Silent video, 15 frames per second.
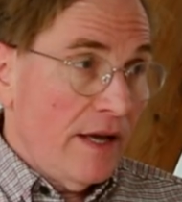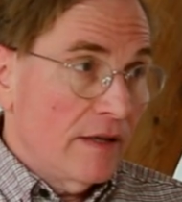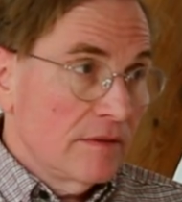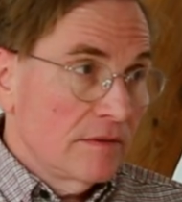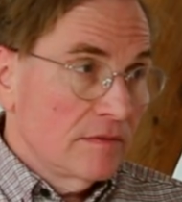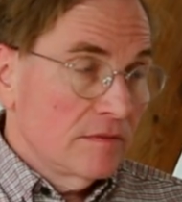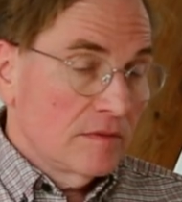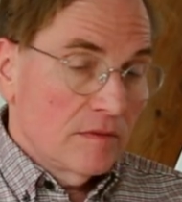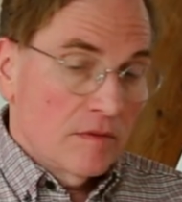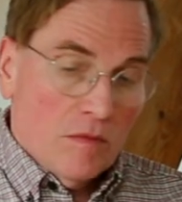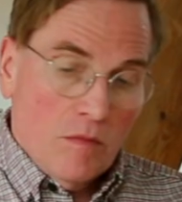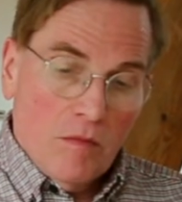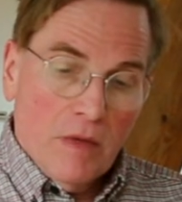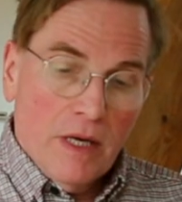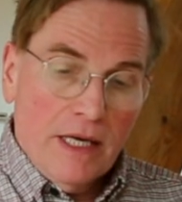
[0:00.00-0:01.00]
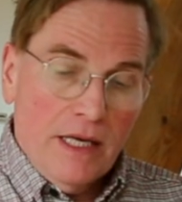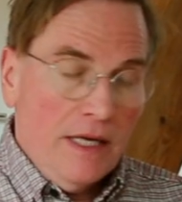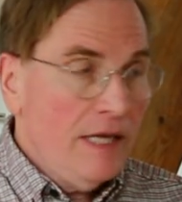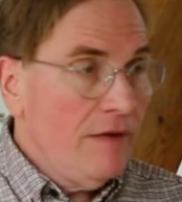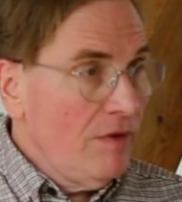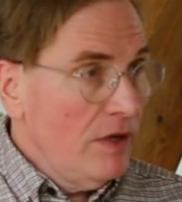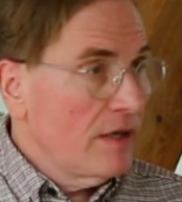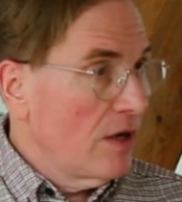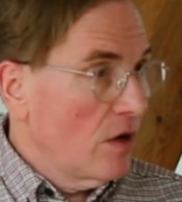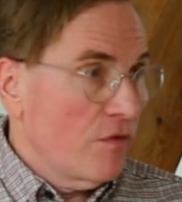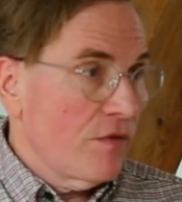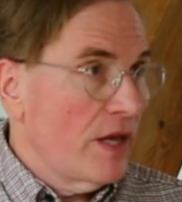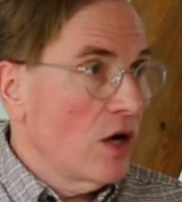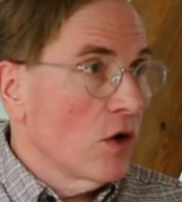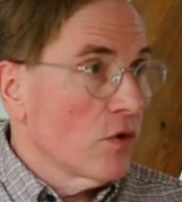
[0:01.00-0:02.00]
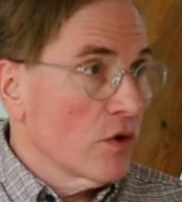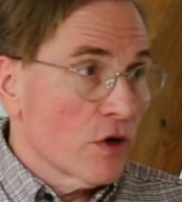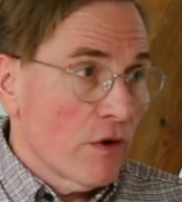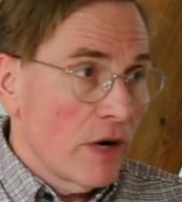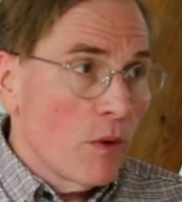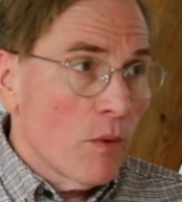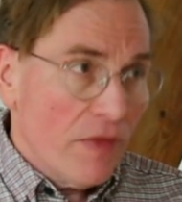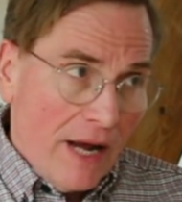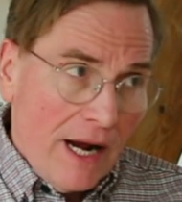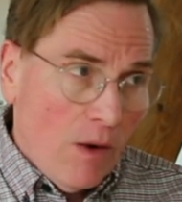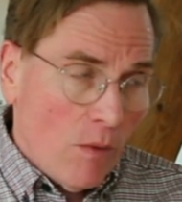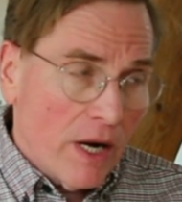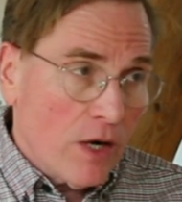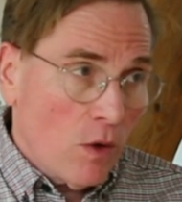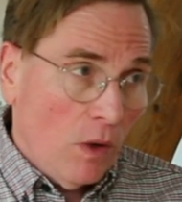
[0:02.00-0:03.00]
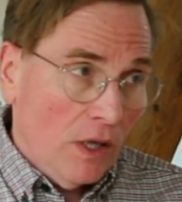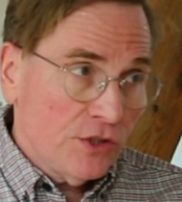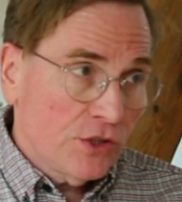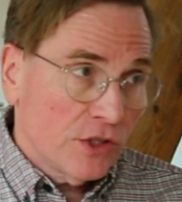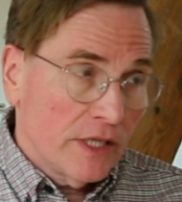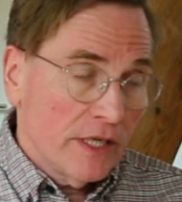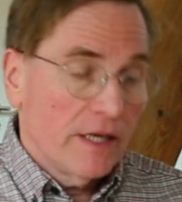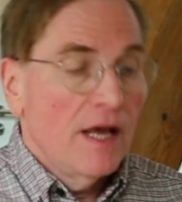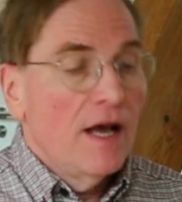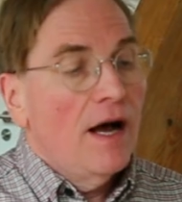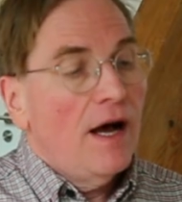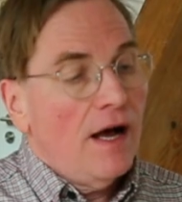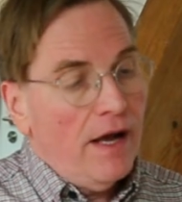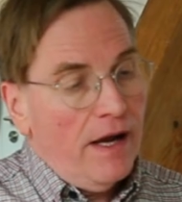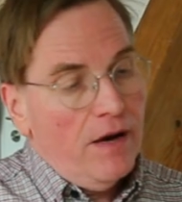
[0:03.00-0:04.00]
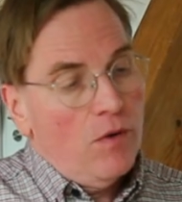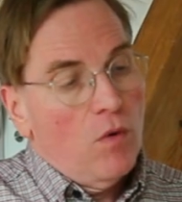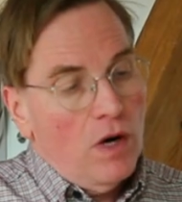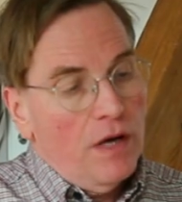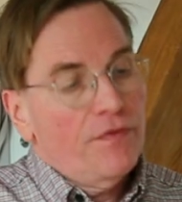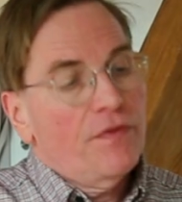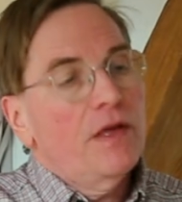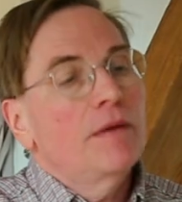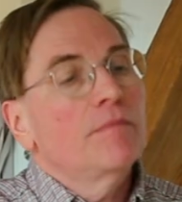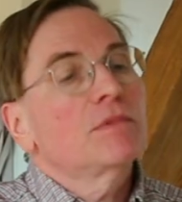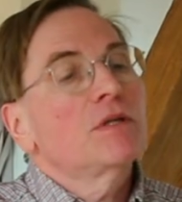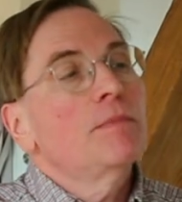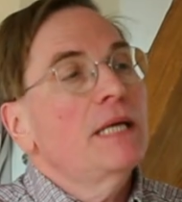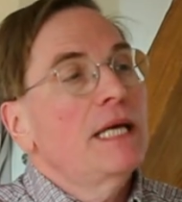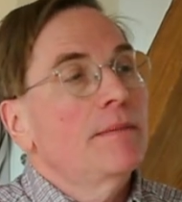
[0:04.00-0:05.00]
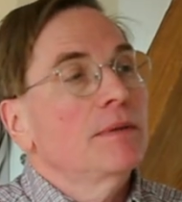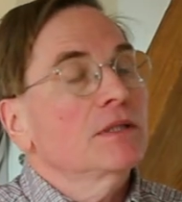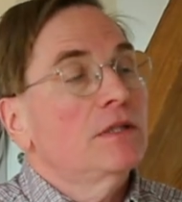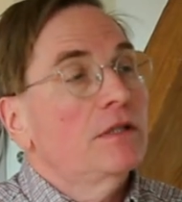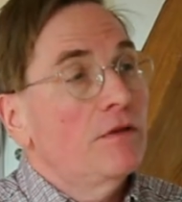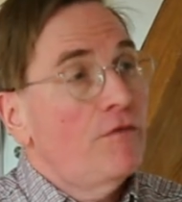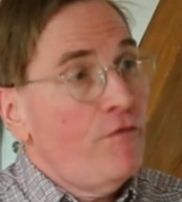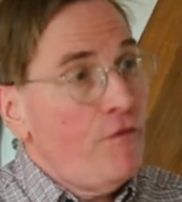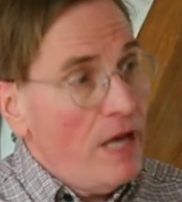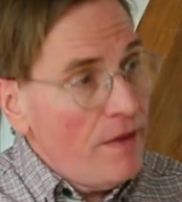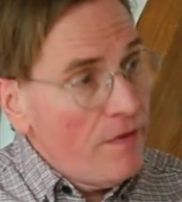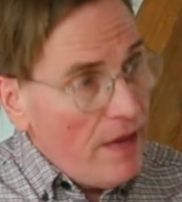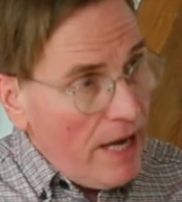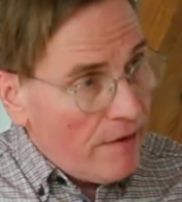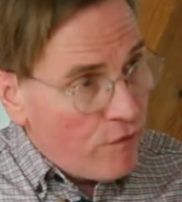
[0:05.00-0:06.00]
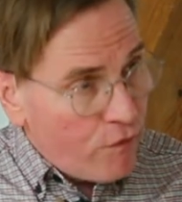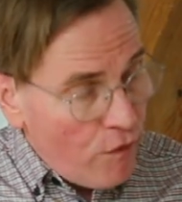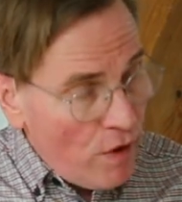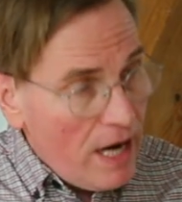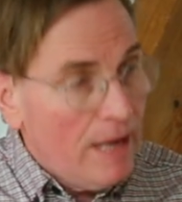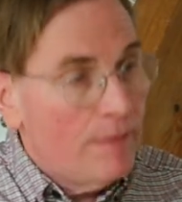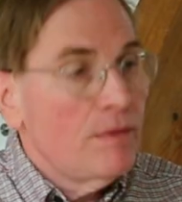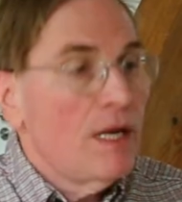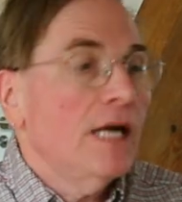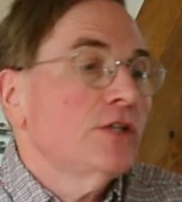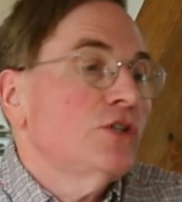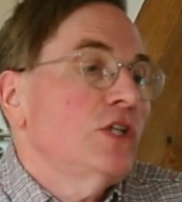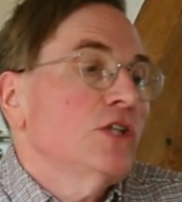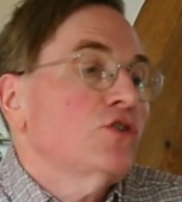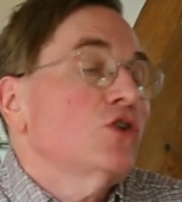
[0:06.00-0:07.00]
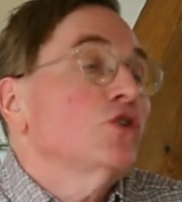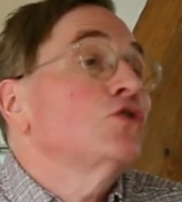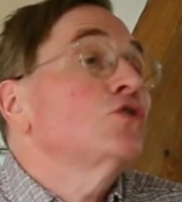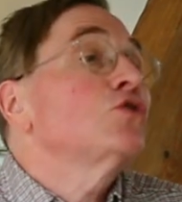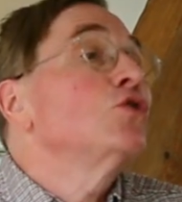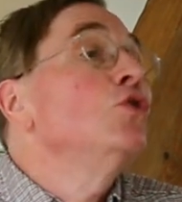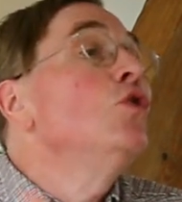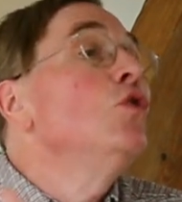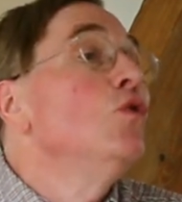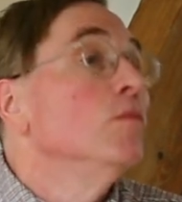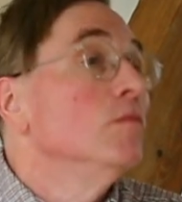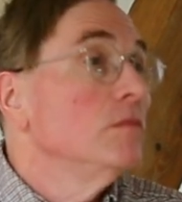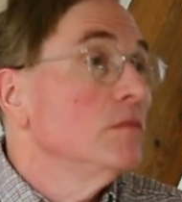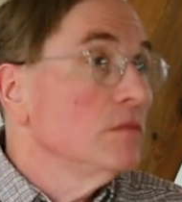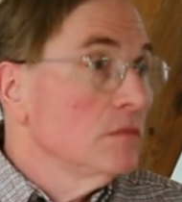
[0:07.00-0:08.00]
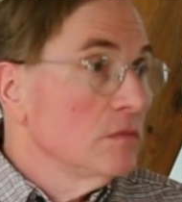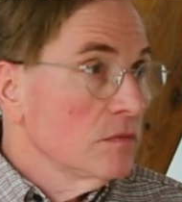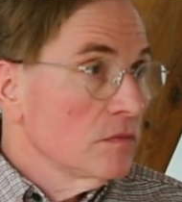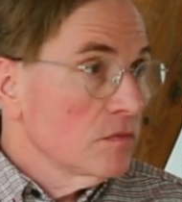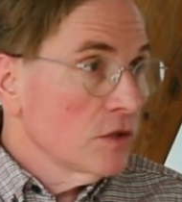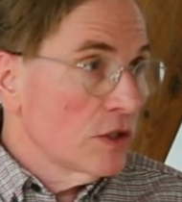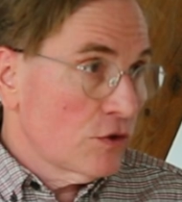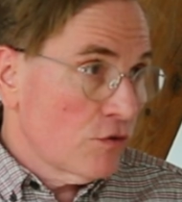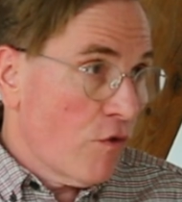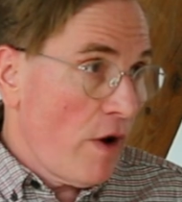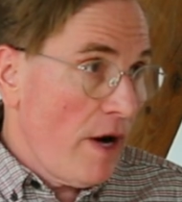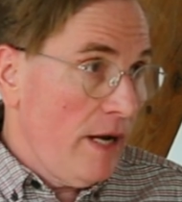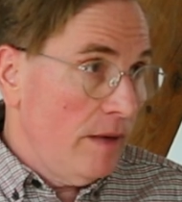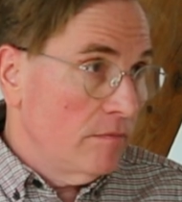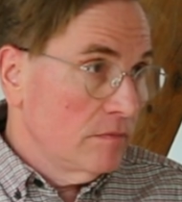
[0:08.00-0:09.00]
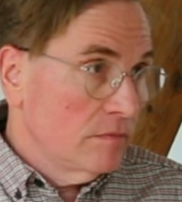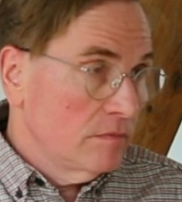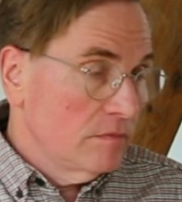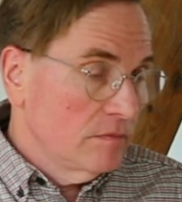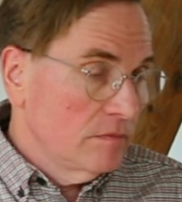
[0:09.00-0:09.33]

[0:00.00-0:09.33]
that. But even you know, if they don't agree with how I question it, I want them to be able to defend that frame, not just assume this frame